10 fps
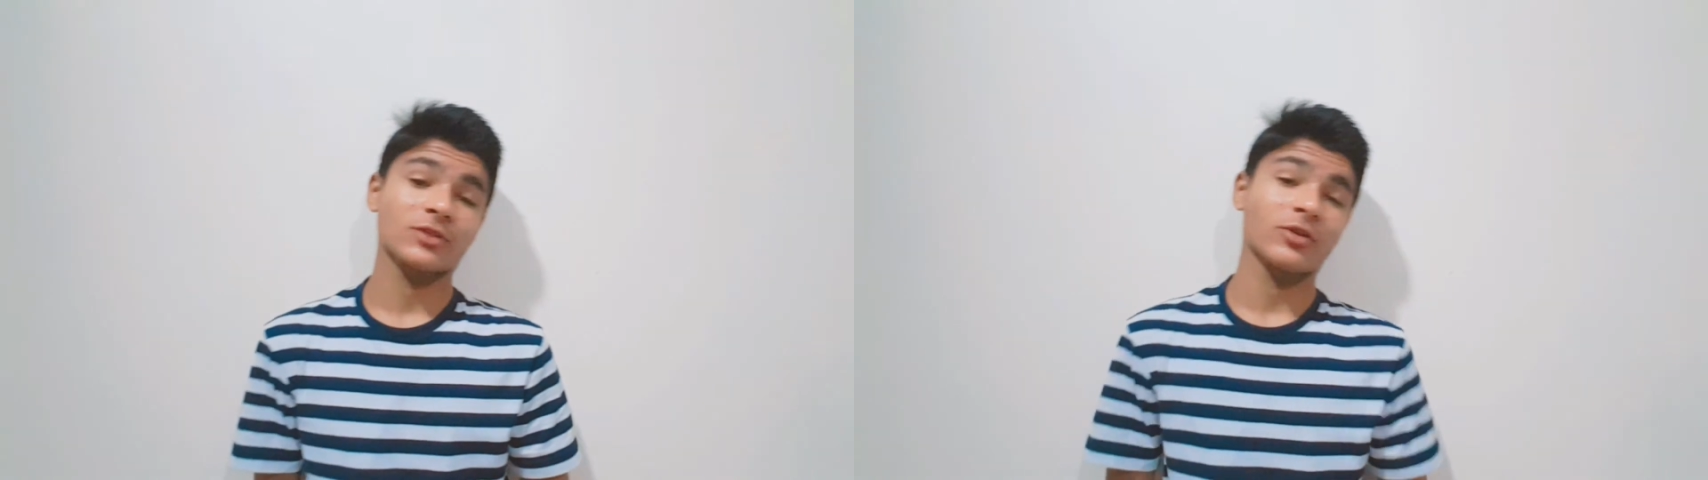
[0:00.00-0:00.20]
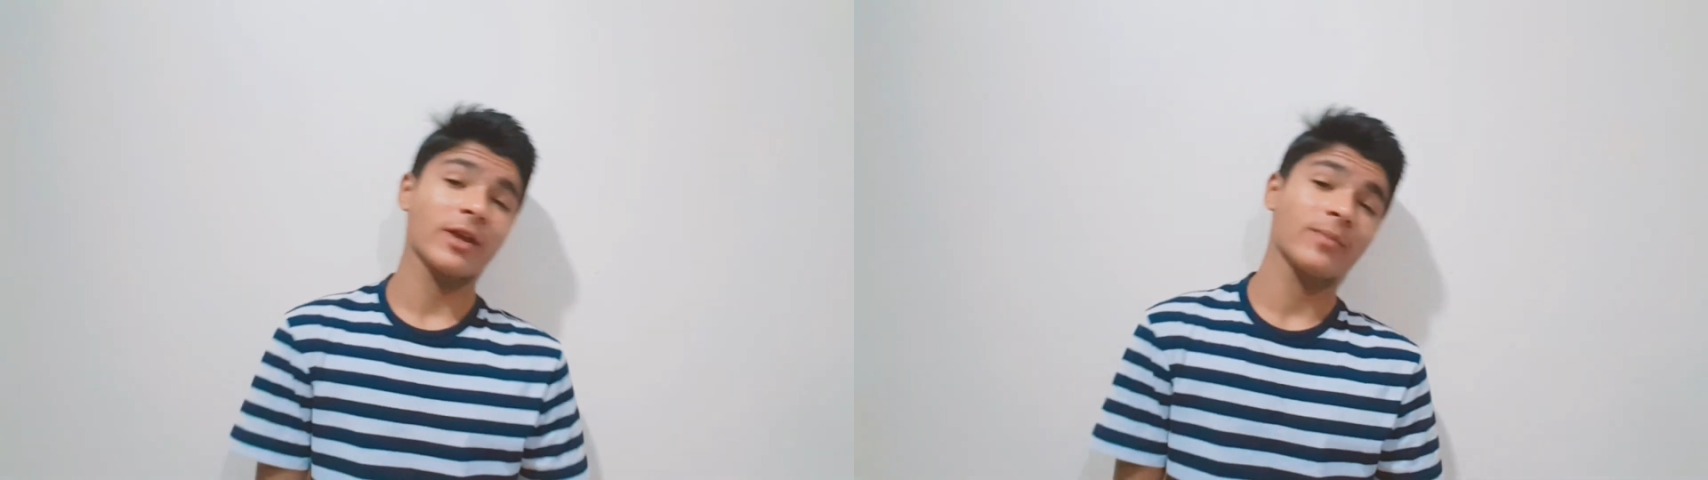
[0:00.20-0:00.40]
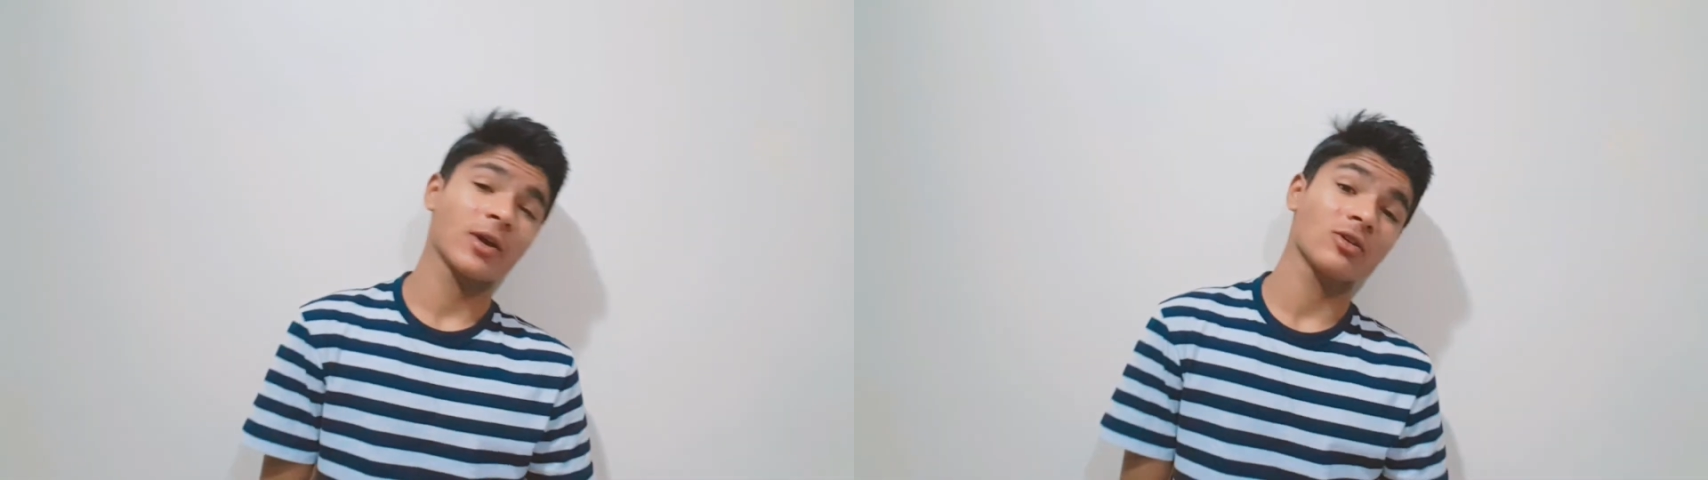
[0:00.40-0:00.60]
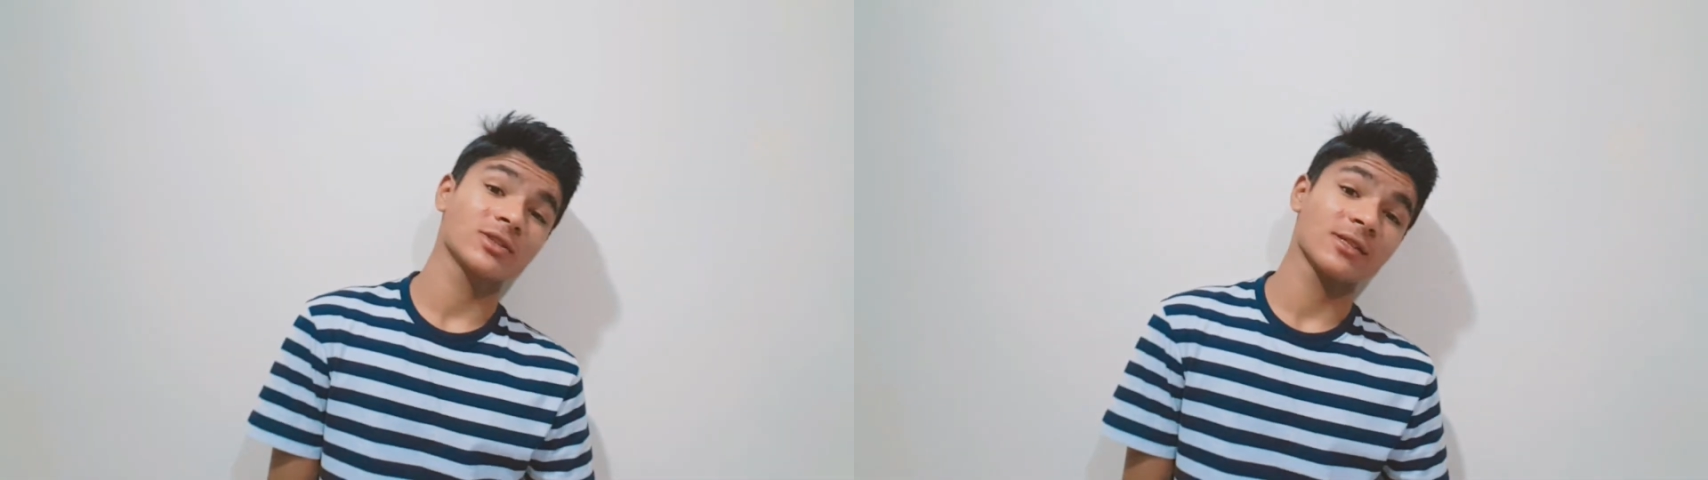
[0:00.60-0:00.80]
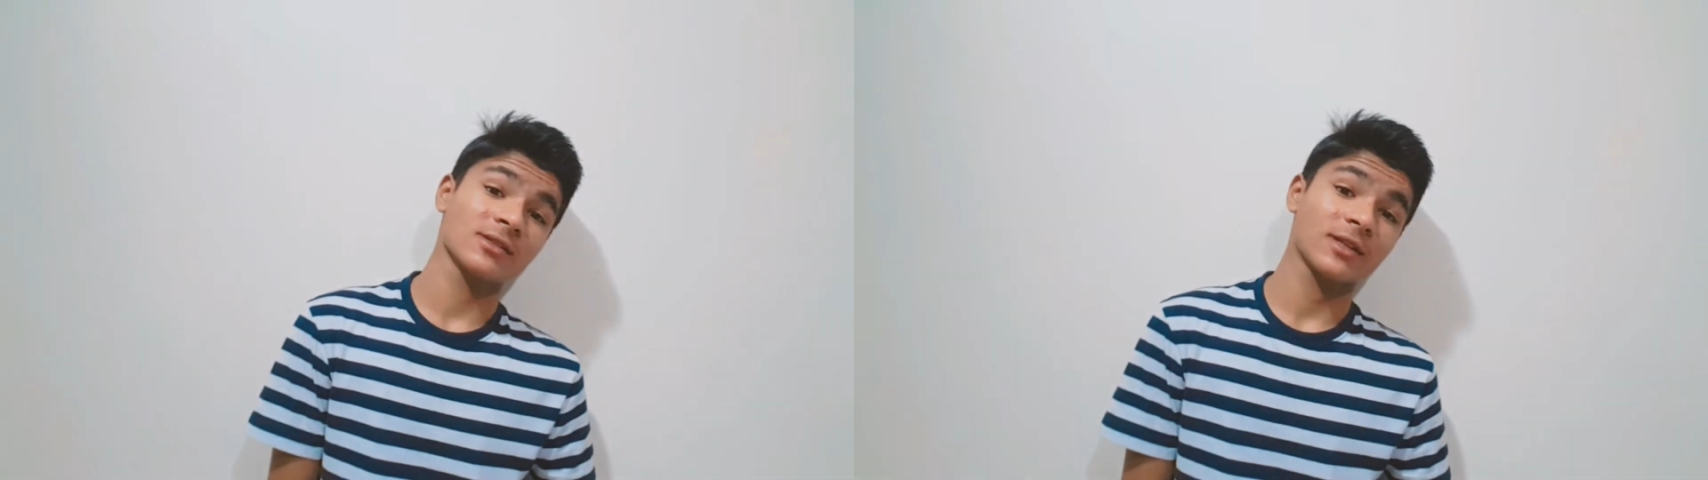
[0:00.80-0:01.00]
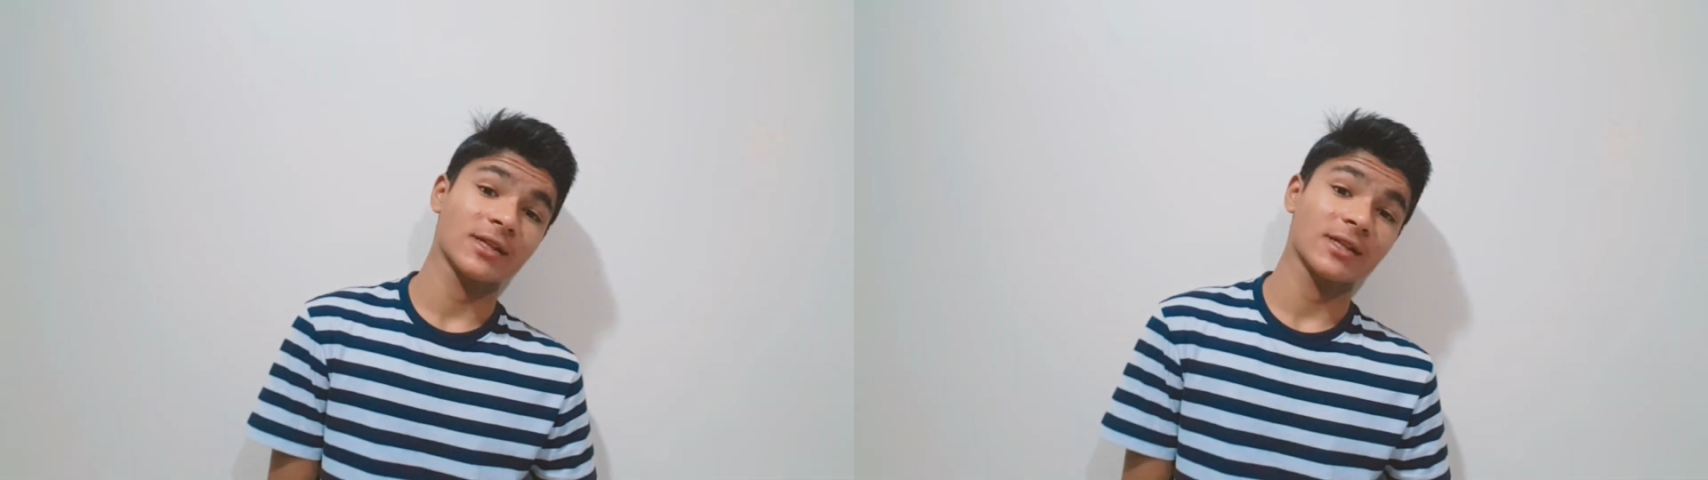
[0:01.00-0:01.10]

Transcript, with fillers: today because it